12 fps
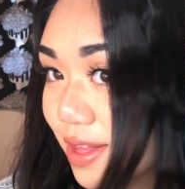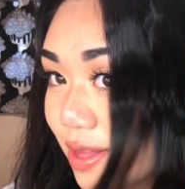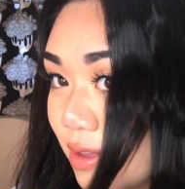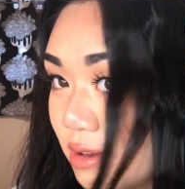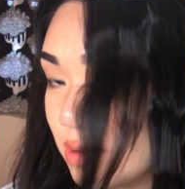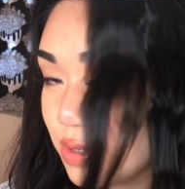
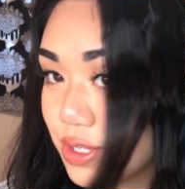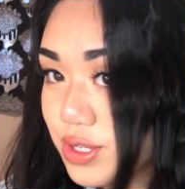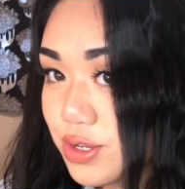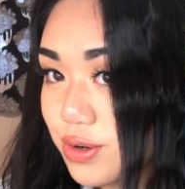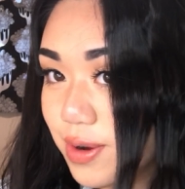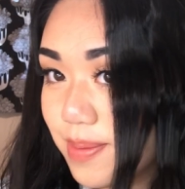
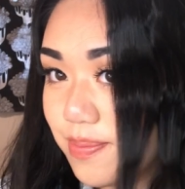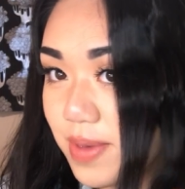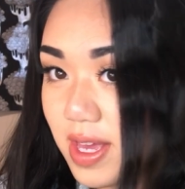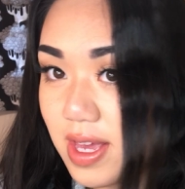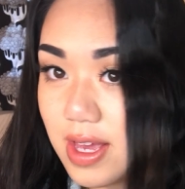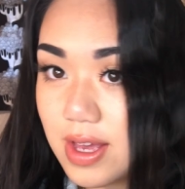loose,
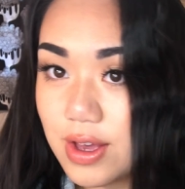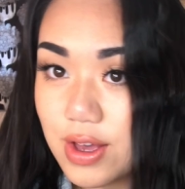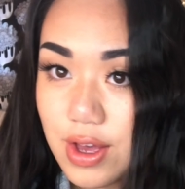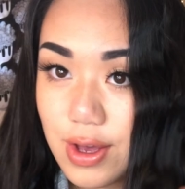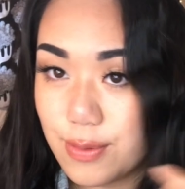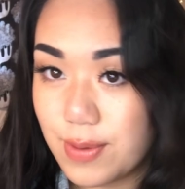crimpy
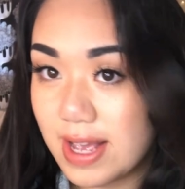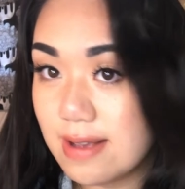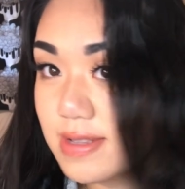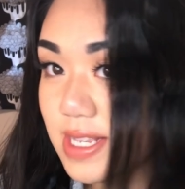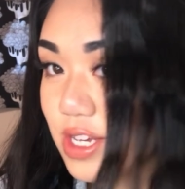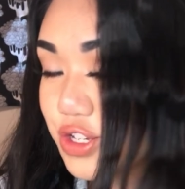
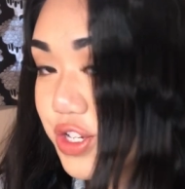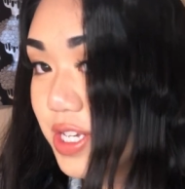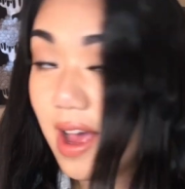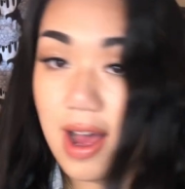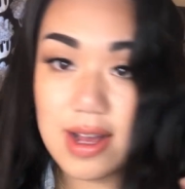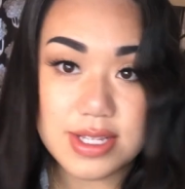waves that
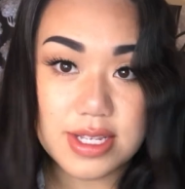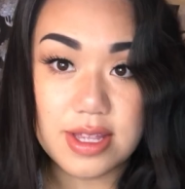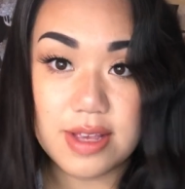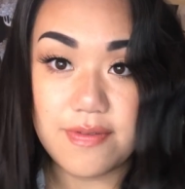she has in the